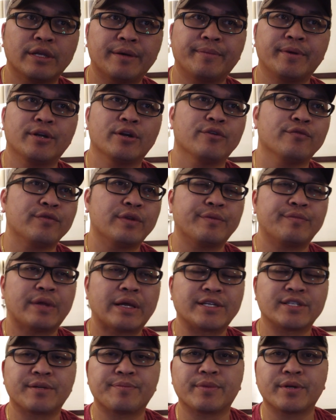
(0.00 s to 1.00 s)
Let me know if
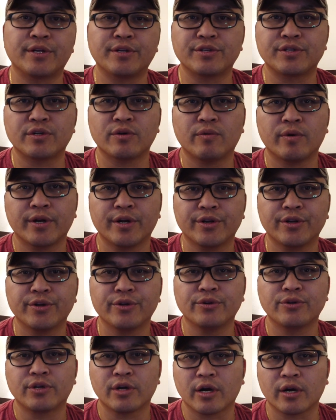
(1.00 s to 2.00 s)
that's something you still want to
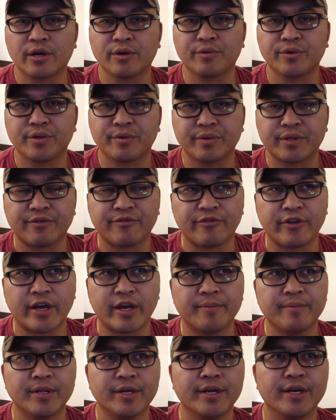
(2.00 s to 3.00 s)
do. Talking with the
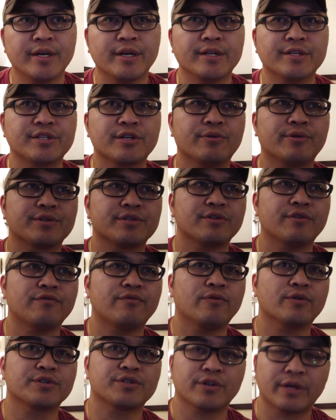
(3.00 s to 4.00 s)
family and so on and so
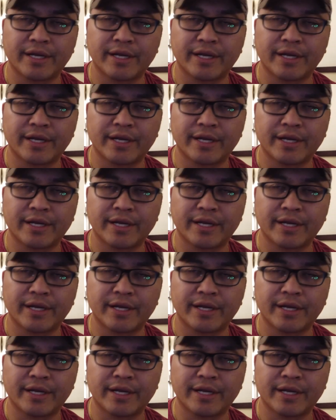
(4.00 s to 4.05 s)
forth.